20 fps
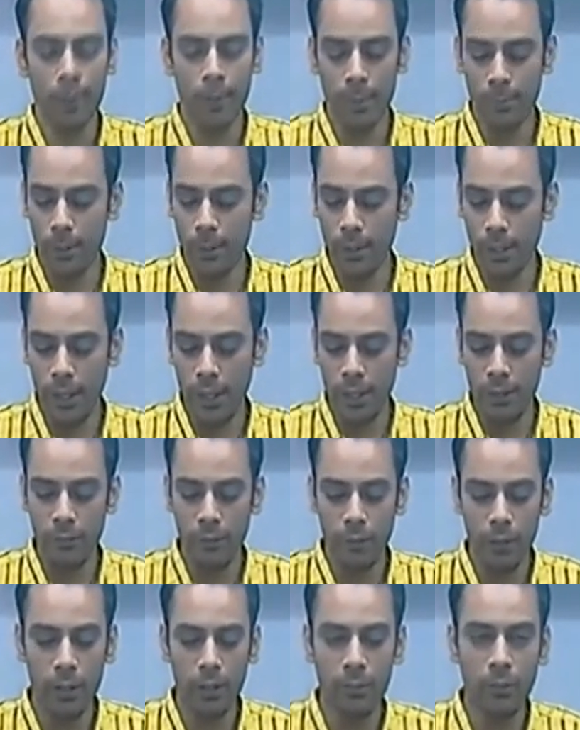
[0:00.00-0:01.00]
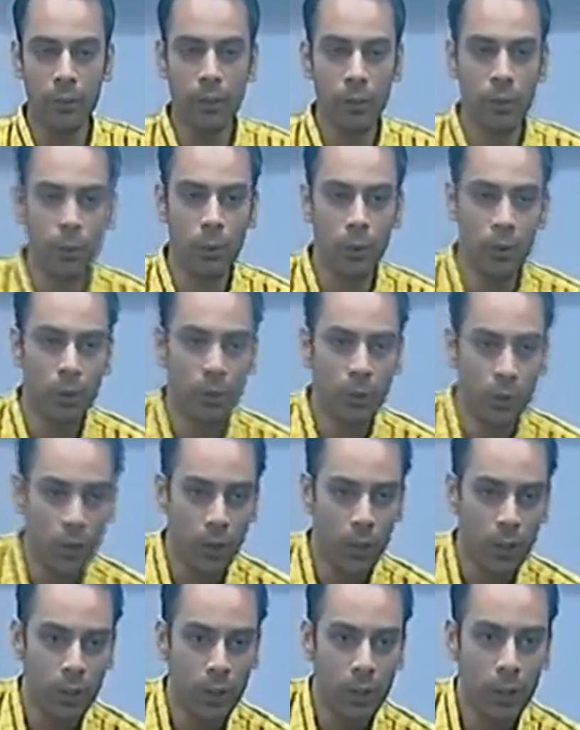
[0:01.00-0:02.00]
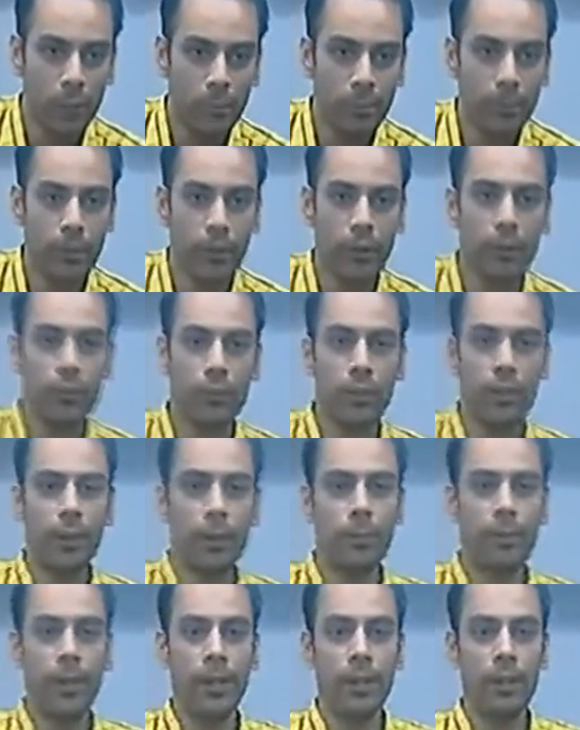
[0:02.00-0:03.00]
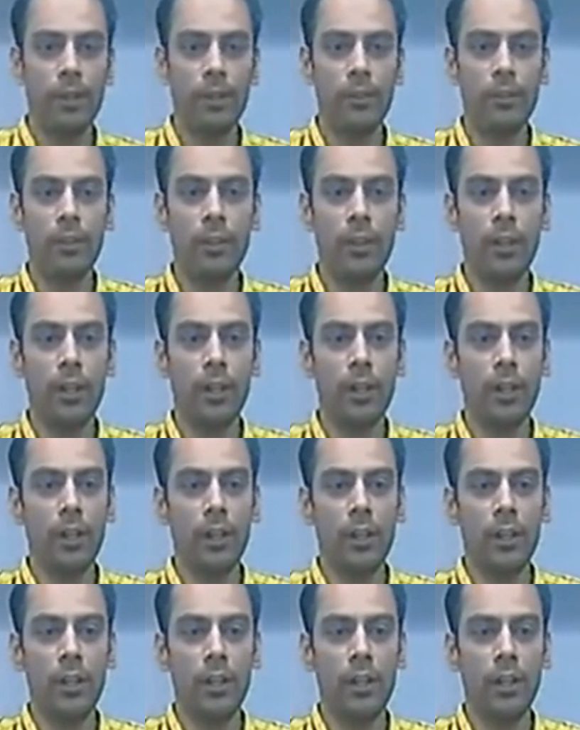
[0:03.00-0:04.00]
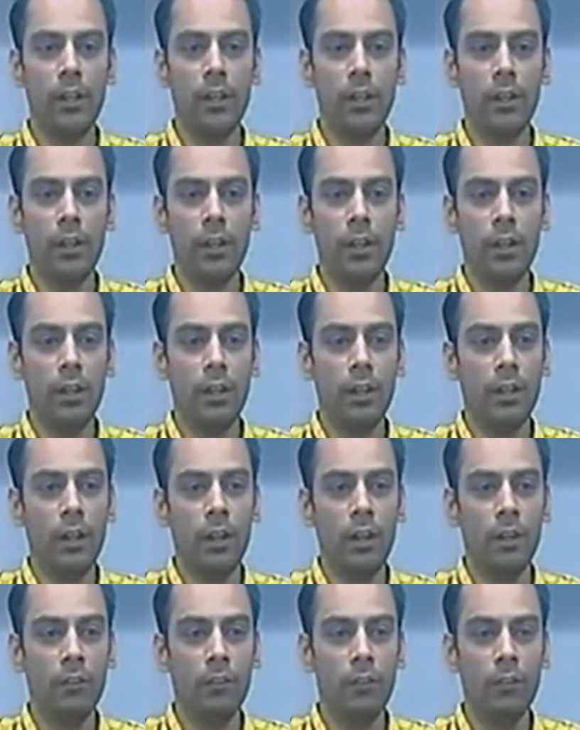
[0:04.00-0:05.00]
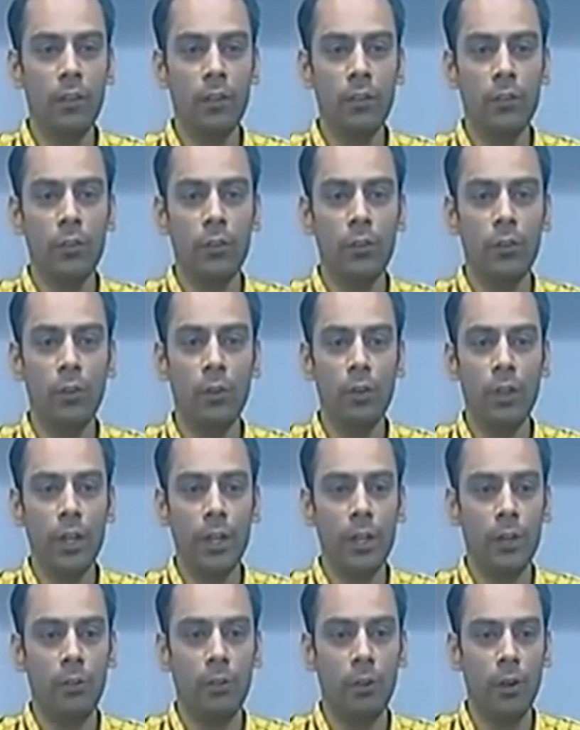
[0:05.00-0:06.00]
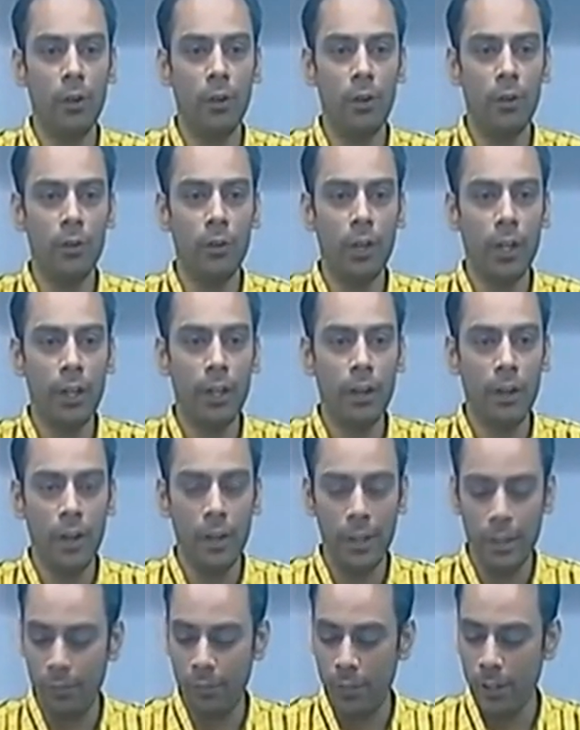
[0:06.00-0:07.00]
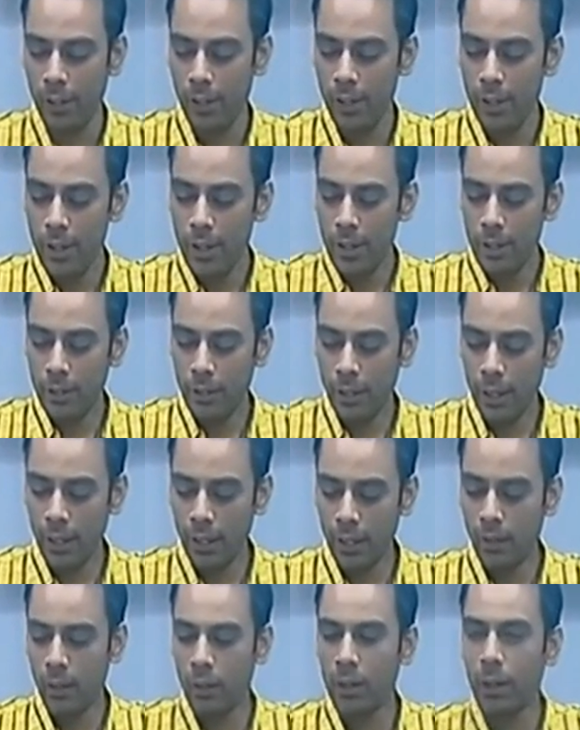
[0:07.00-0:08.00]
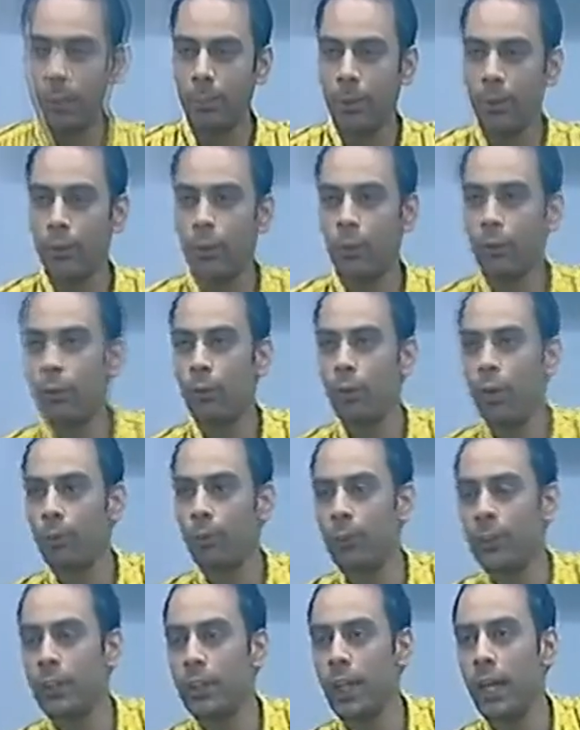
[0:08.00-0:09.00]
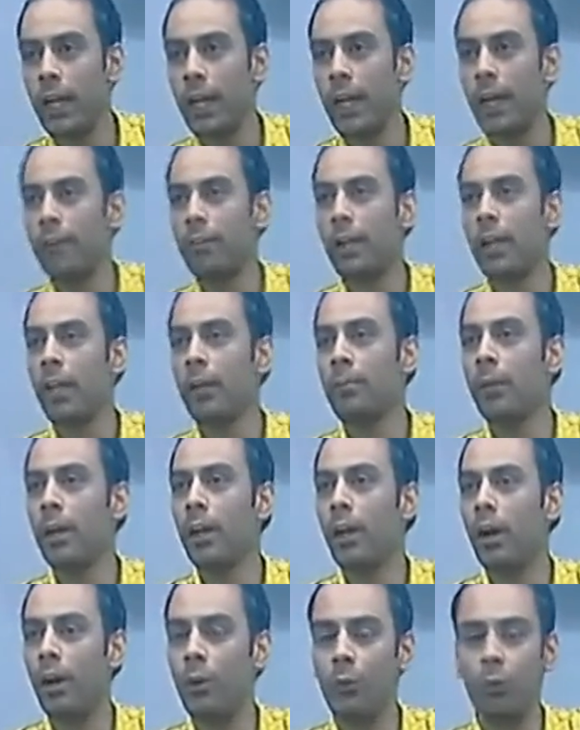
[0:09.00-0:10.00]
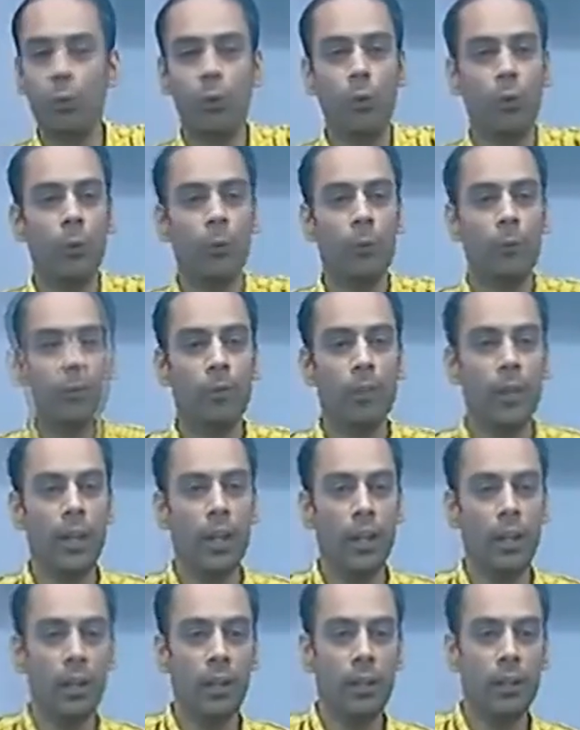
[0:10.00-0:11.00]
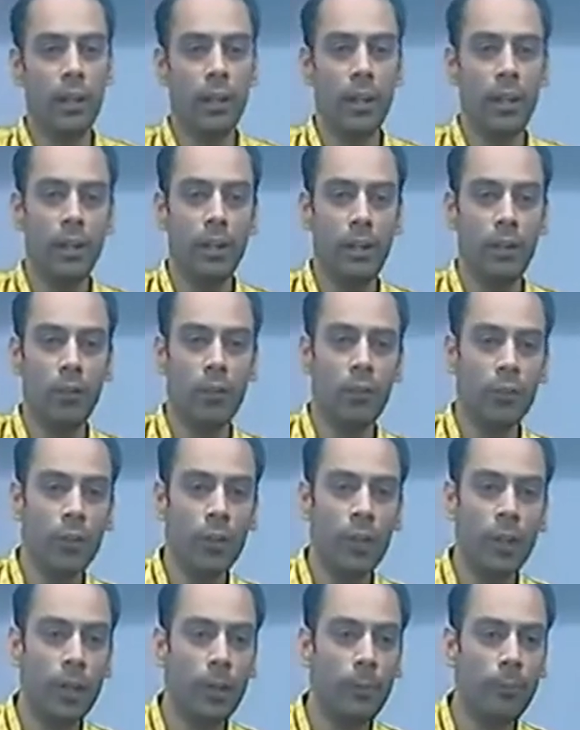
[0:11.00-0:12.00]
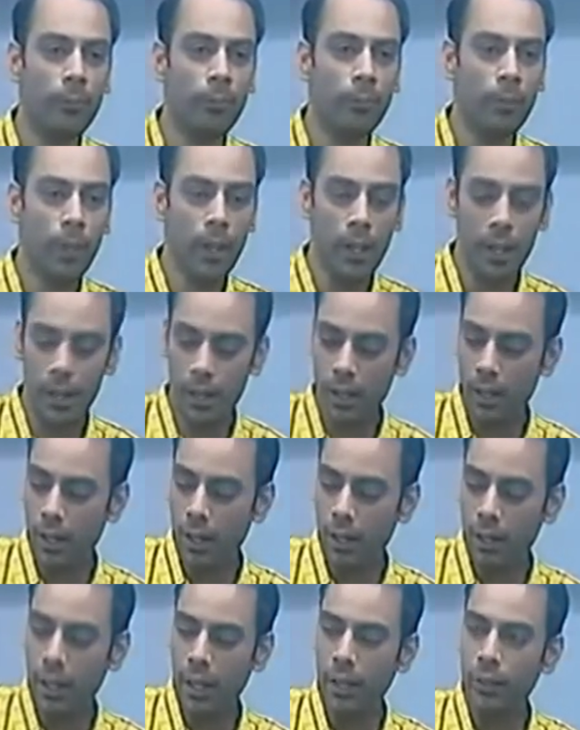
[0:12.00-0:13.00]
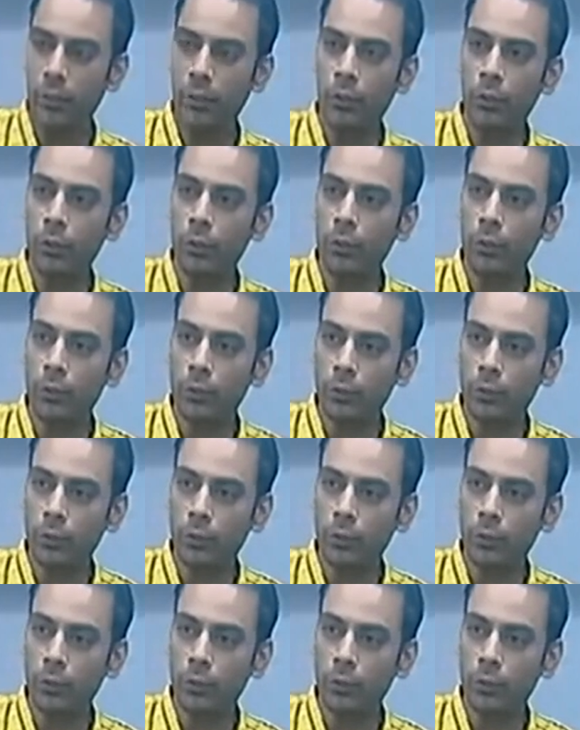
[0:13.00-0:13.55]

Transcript: But again, it was a cold call, because bankers, he didn't wish to get involved into that activity. Then I called the person from which I have taken my house loan. Then I requested him, can you